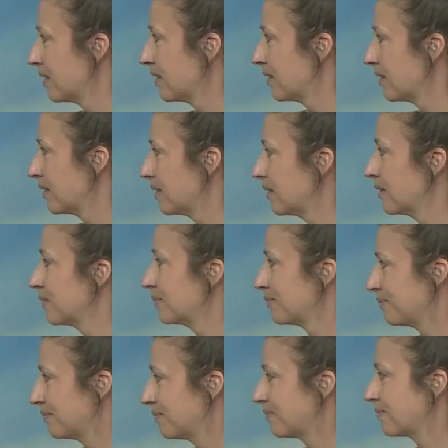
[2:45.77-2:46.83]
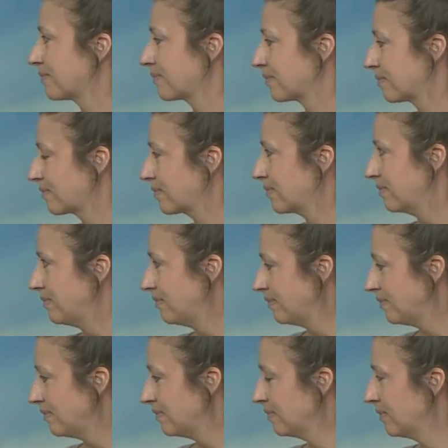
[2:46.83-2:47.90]

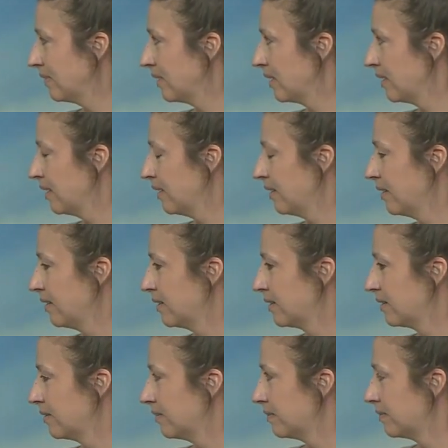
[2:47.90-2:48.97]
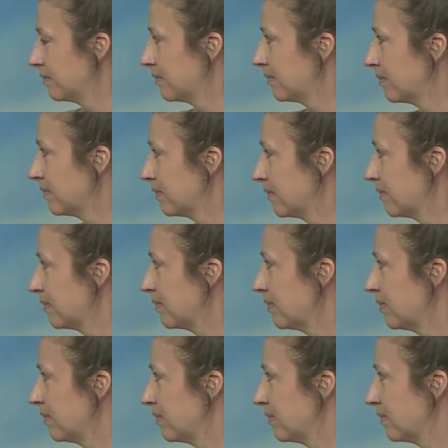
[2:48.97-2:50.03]

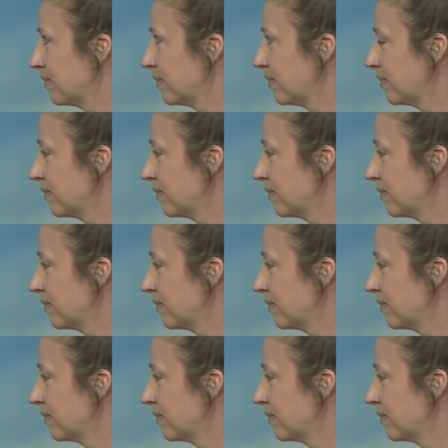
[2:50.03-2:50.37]
No words are spoken by the person on screen.